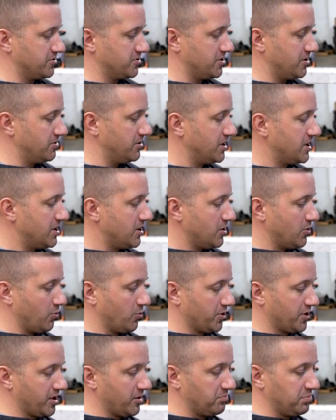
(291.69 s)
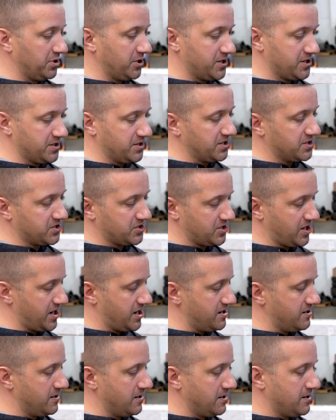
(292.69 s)
So we're going to plug this
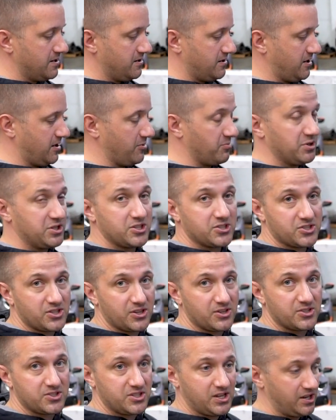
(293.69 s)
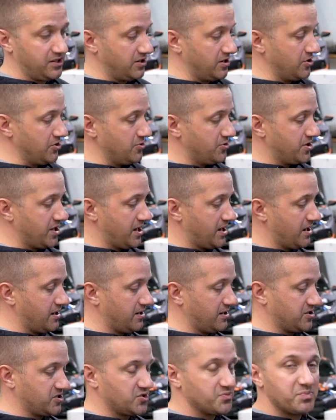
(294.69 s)
side, uh, but just understand that you can
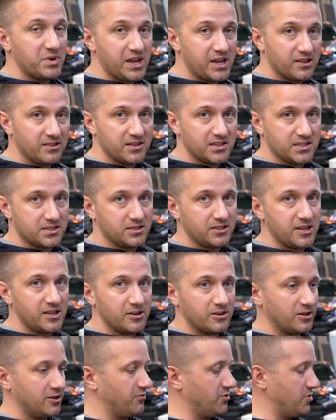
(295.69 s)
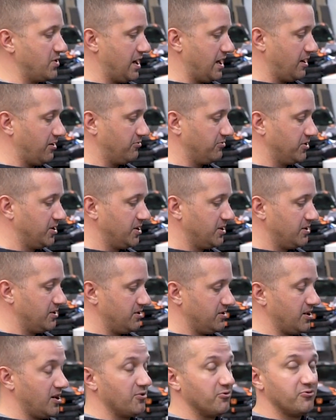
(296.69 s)
expand this later if you have
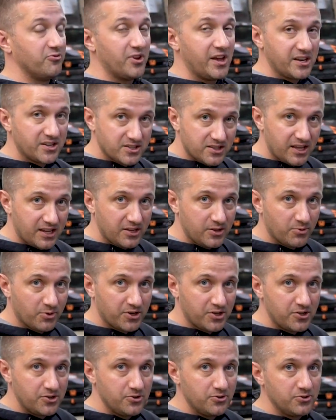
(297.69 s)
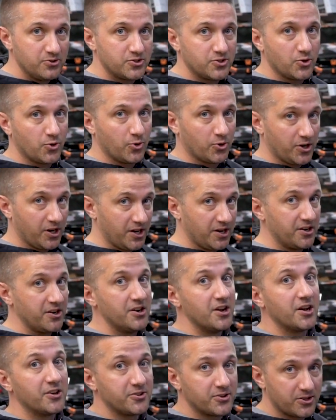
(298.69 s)
a vent that you want to use or
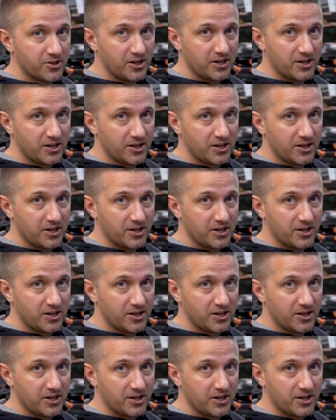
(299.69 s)
another